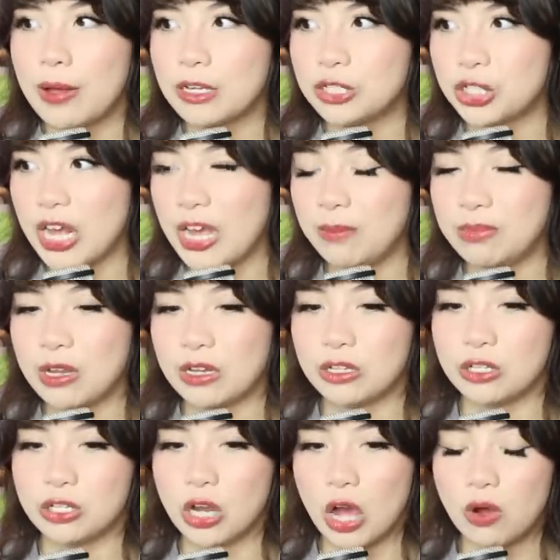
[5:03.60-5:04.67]
shaped
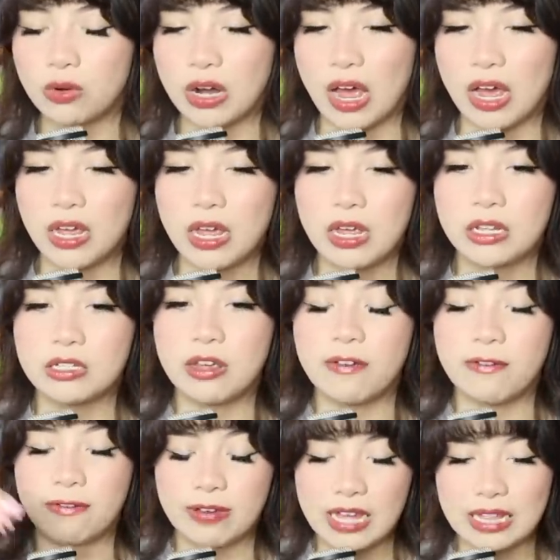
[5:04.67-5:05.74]
donut to
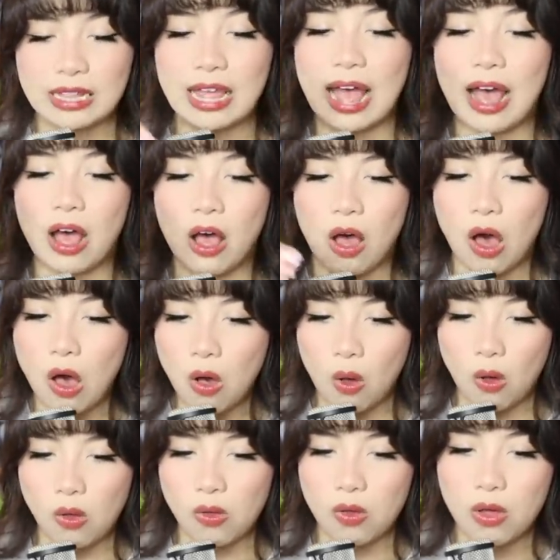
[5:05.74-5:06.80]
fit that
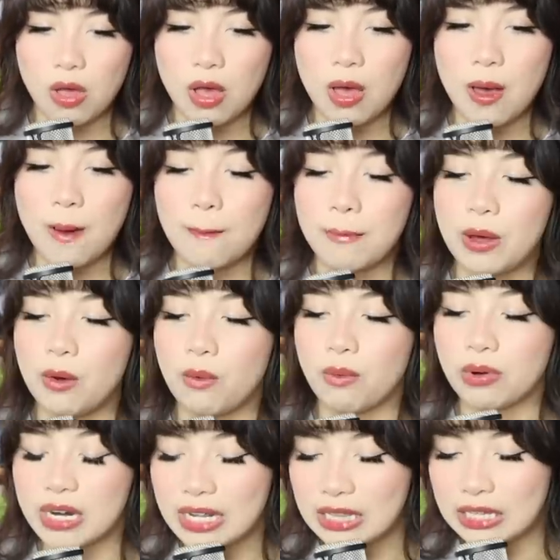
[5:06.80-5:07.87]
hole, but
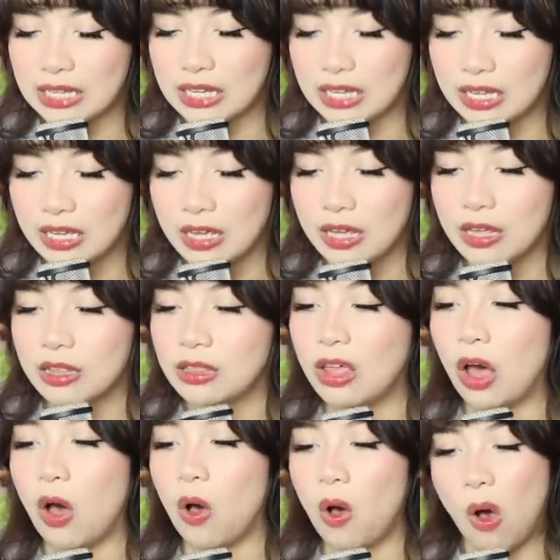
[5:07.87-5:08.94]
really
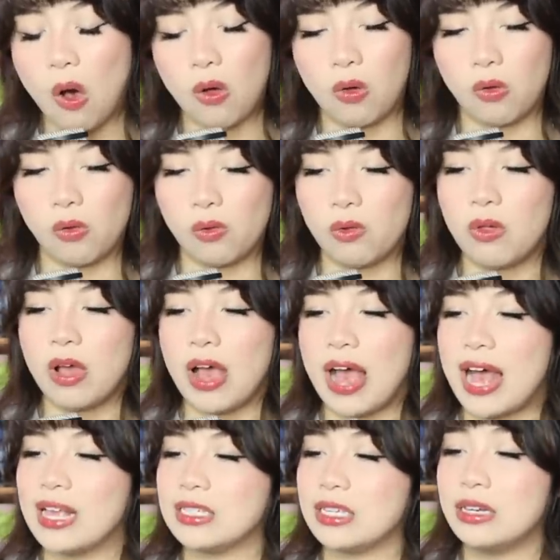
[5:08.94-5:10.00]
the hole
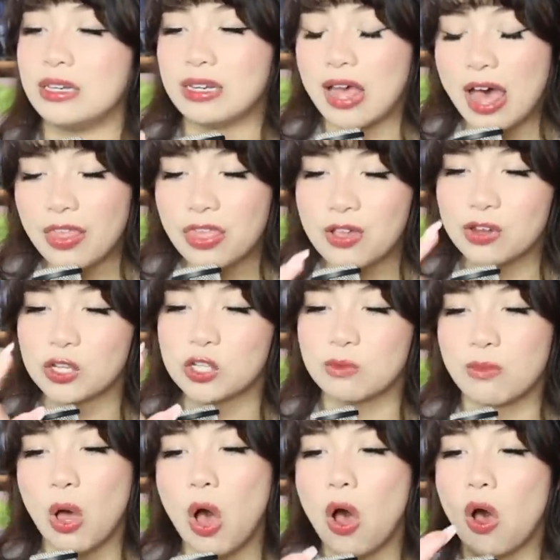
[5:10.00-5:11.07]
has another
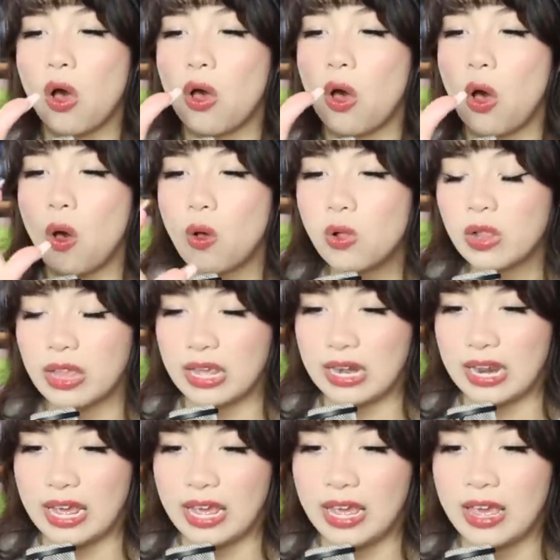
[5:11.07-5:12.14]
small hole in
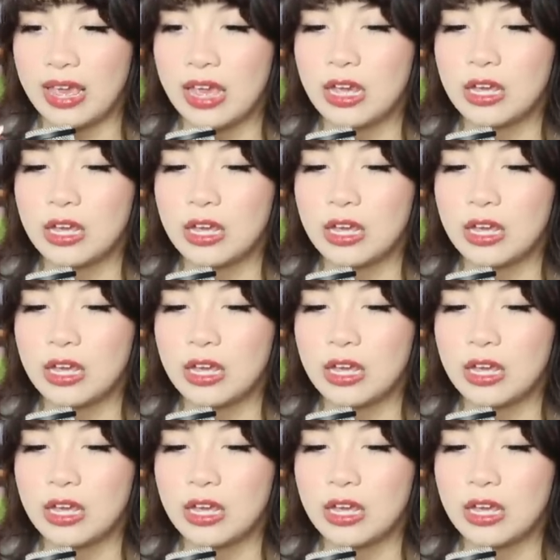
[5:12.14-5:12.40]
it,